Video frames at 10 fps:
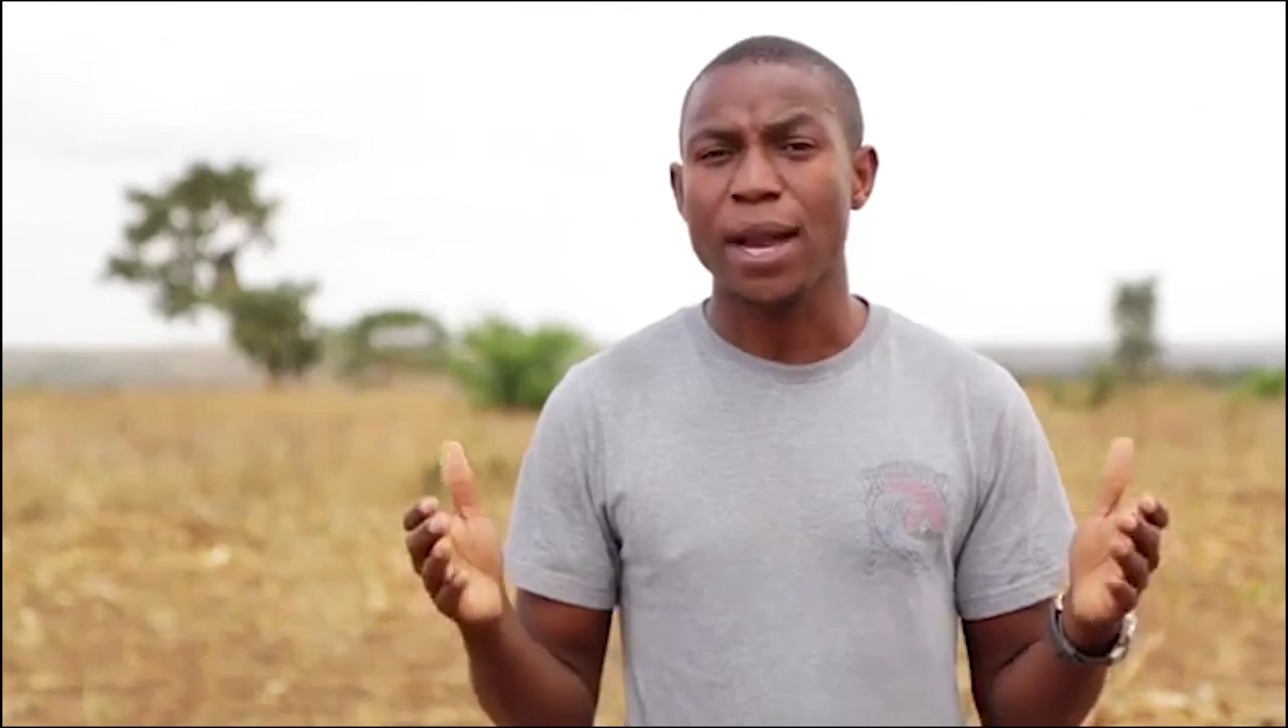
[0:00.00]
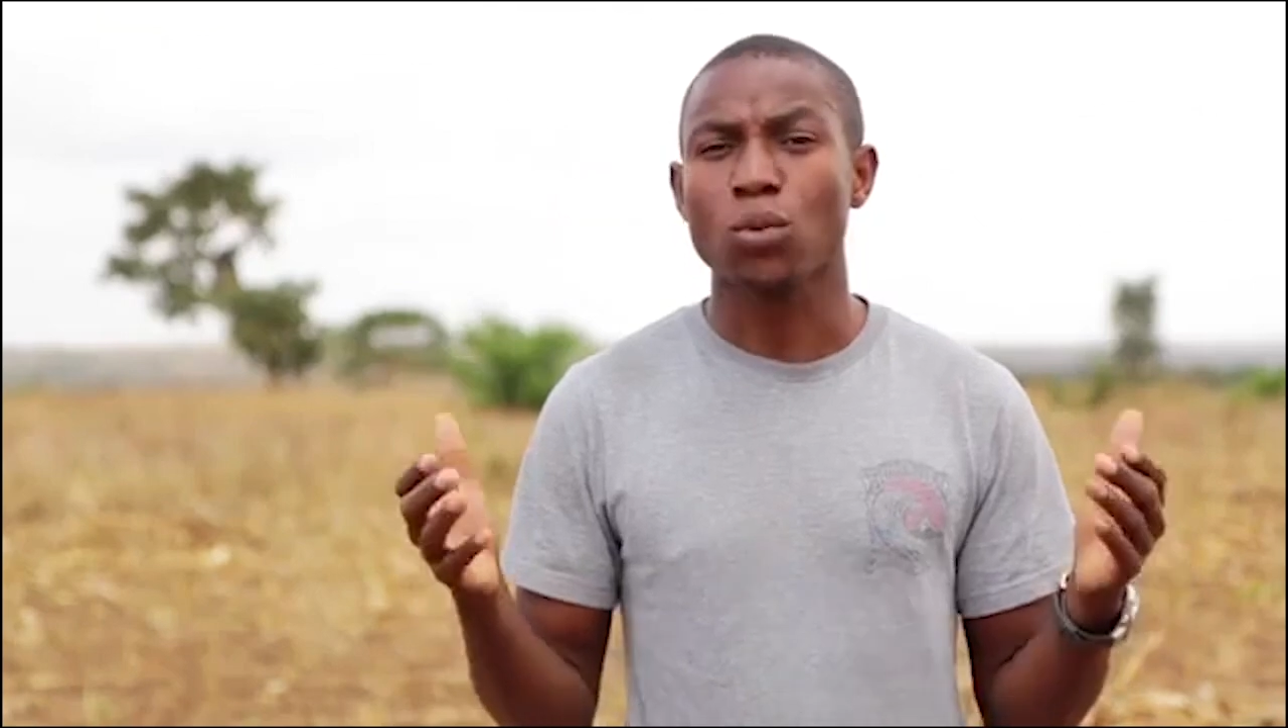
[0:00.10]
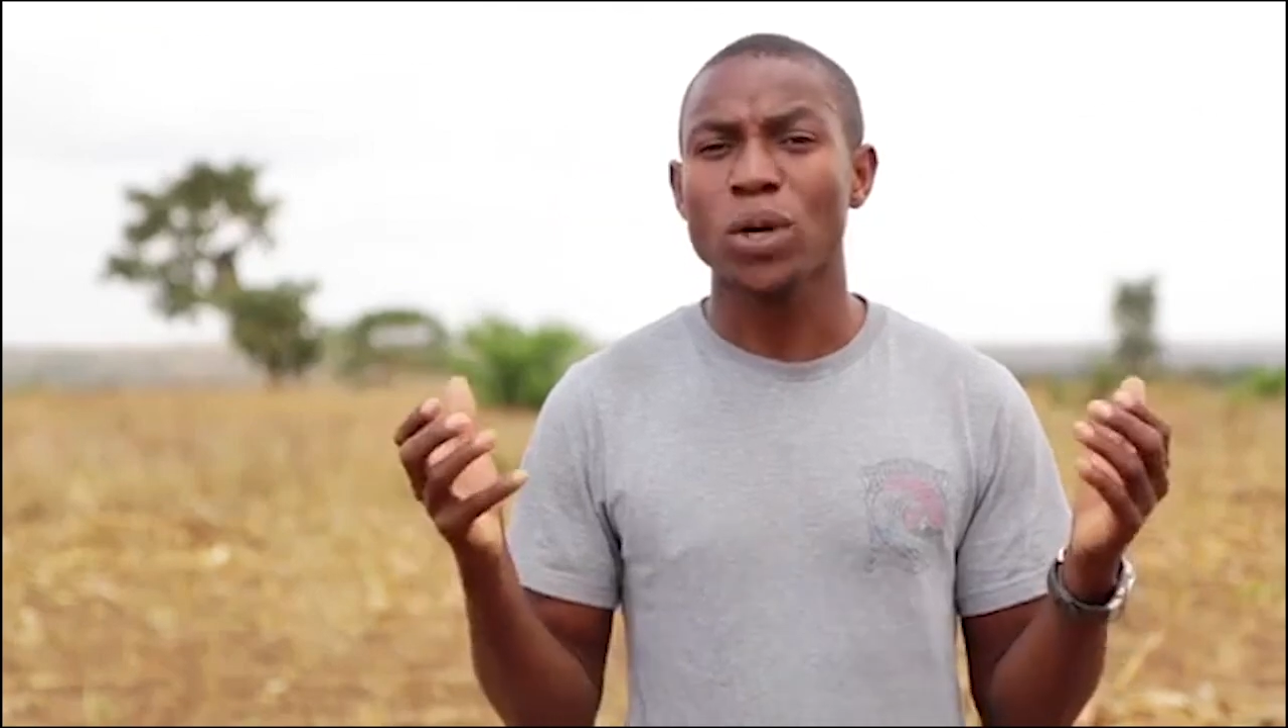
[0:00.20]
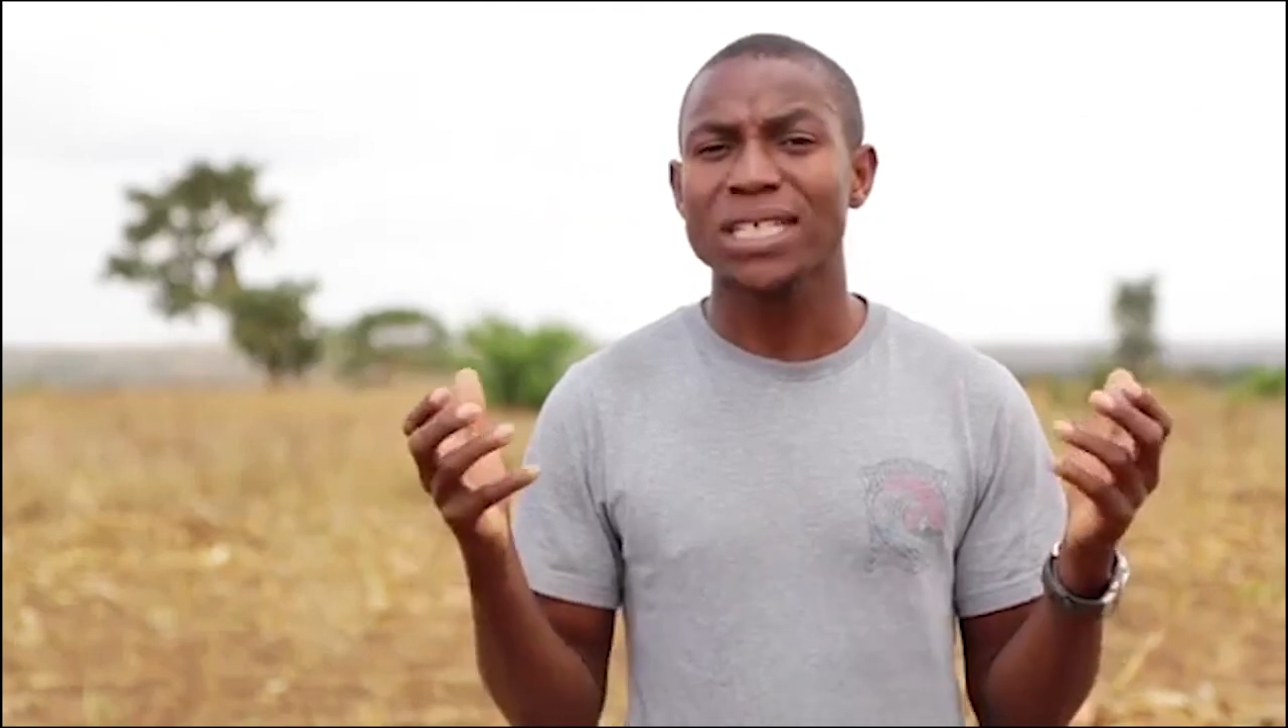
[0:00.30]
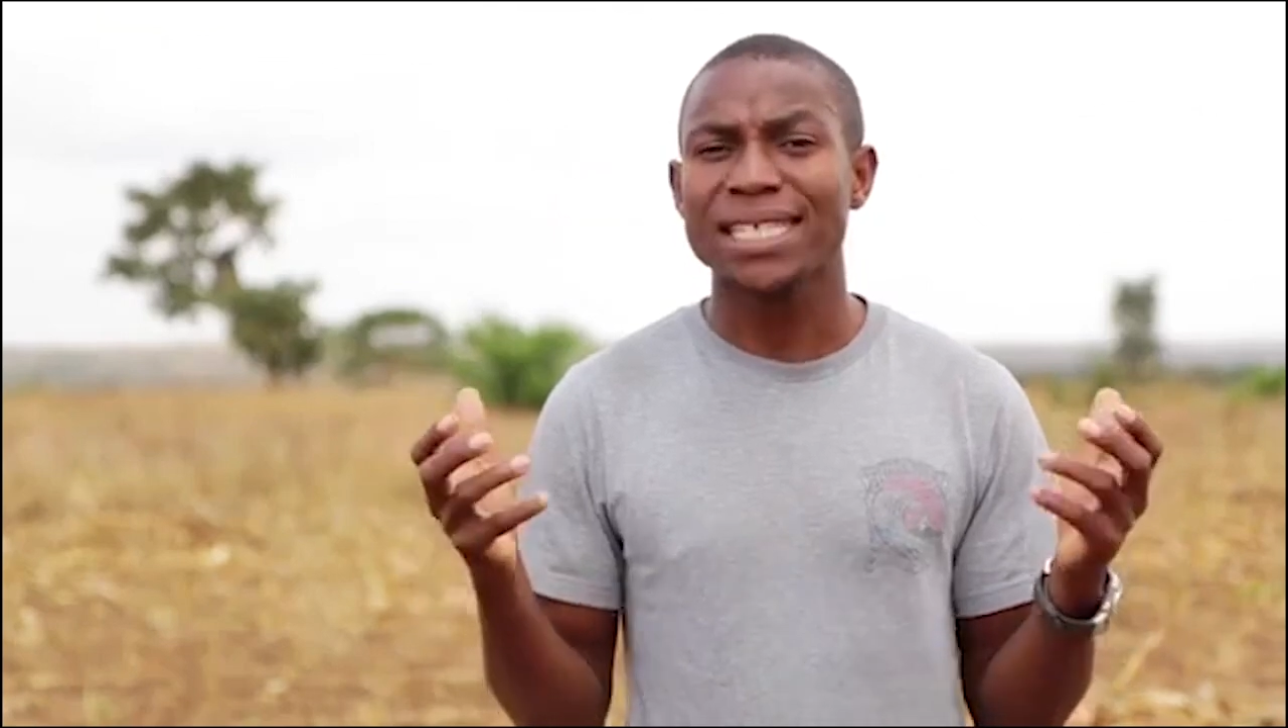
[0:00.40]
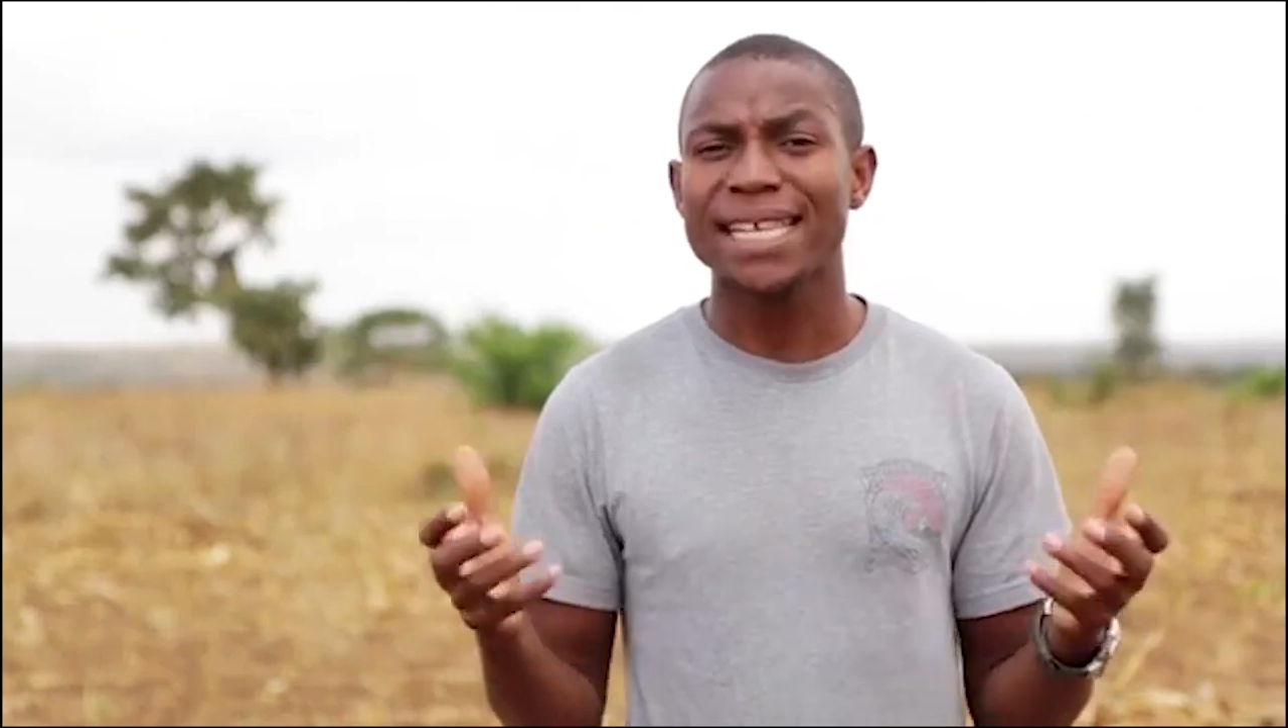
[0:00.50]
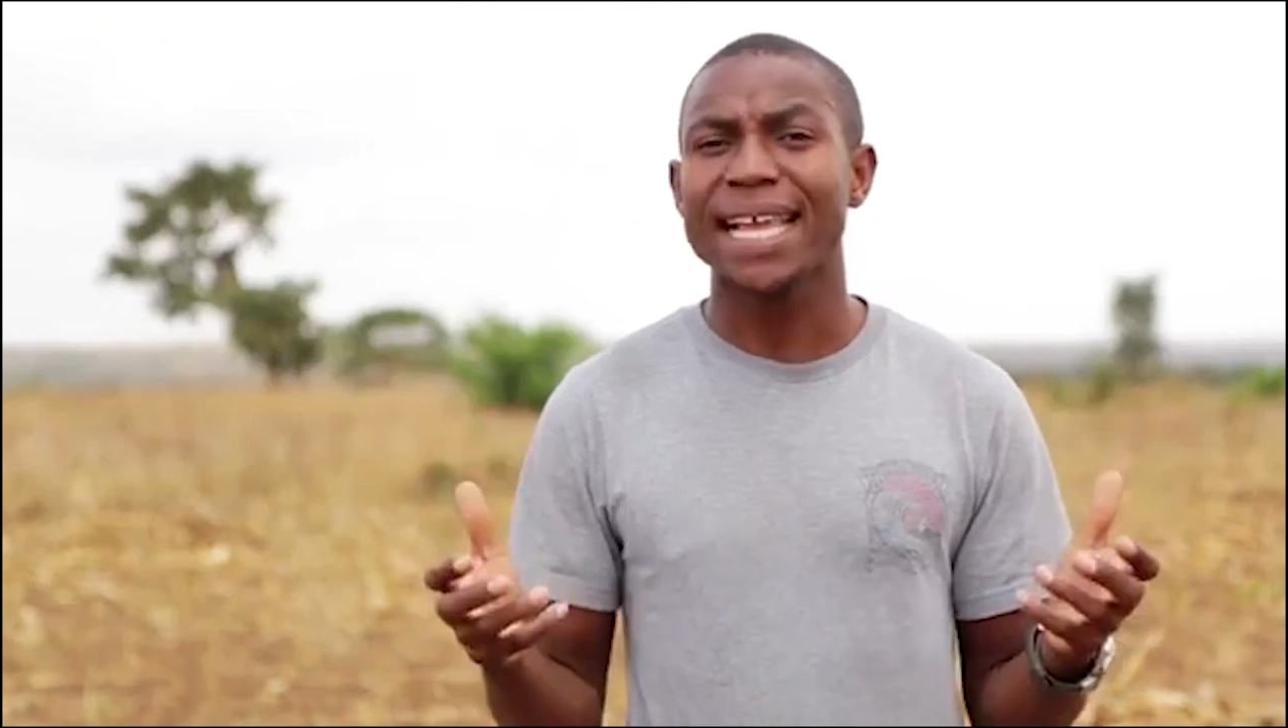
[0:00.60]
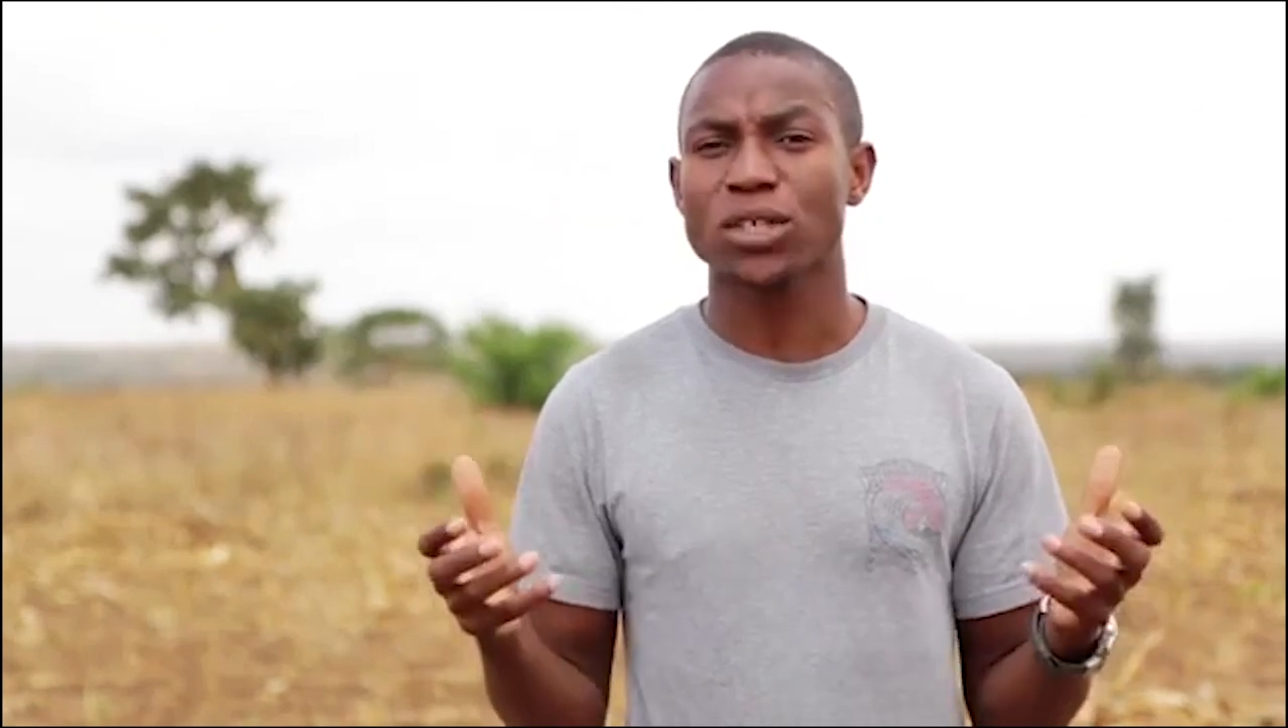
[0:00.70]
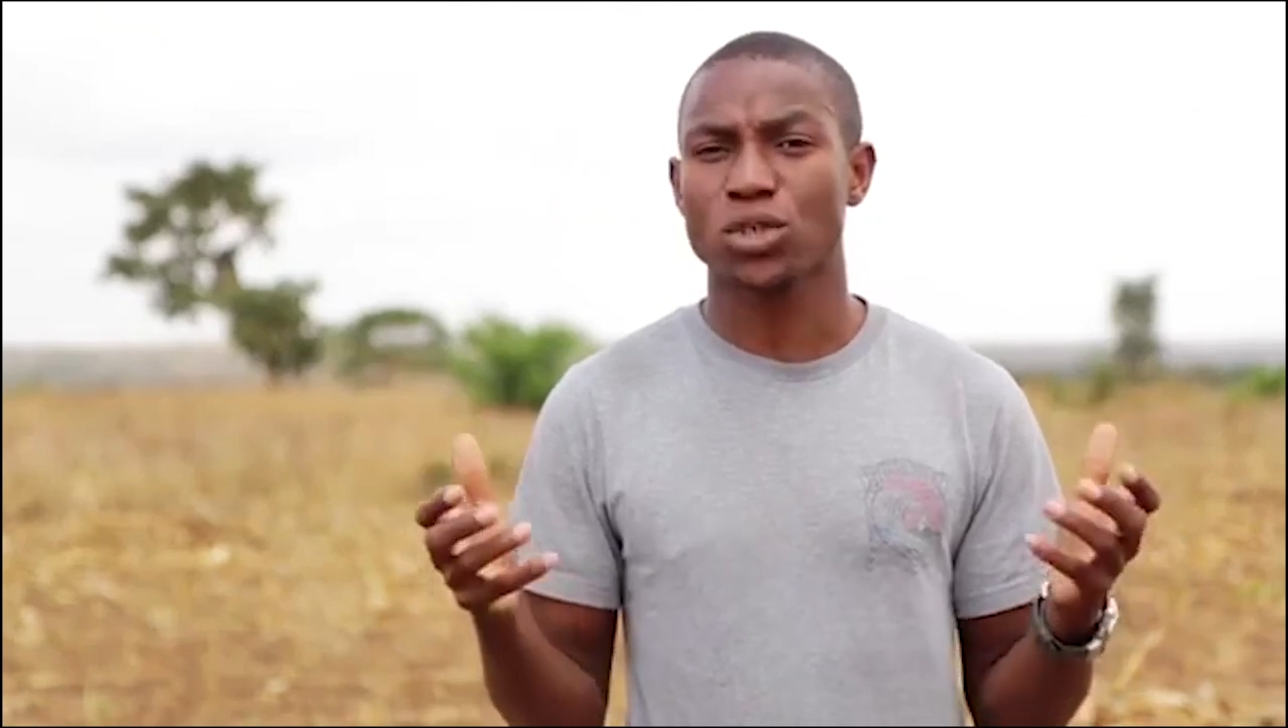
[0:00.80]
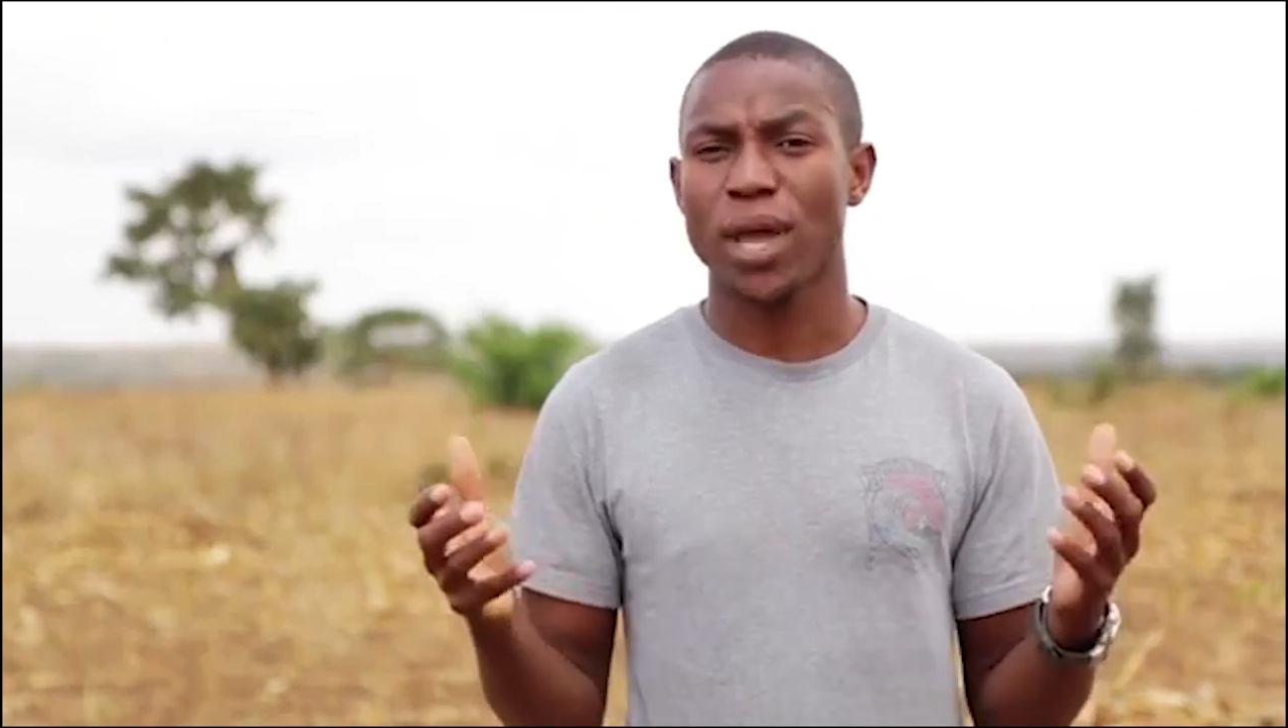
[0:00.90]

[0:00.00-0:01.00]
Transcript: and we seek